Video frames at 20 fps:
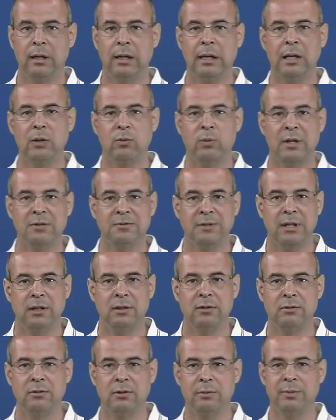while the
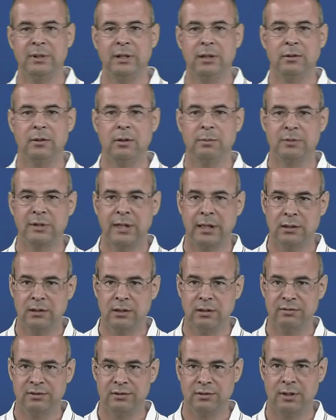Indo-European
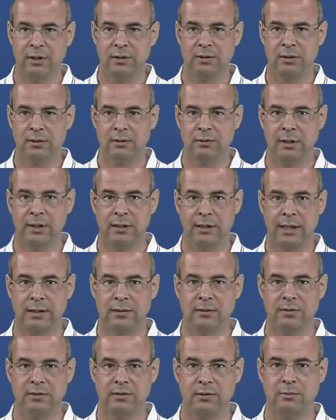optatives turned into our
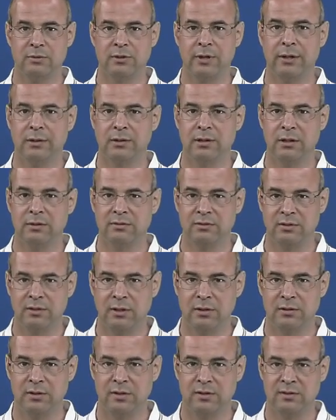Latin subjunctives
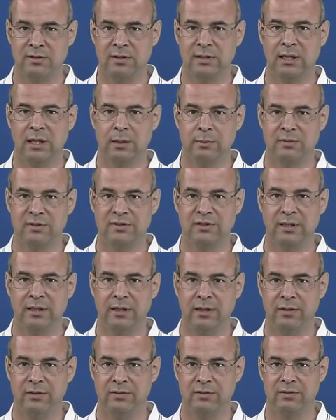such as siem,
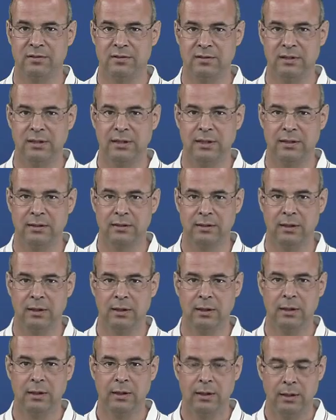sies, siet,
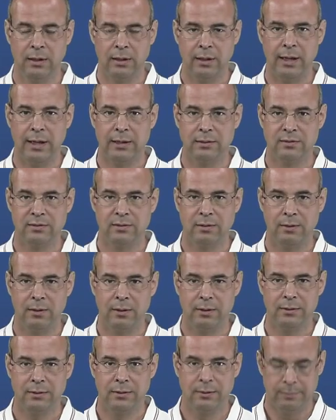and so on.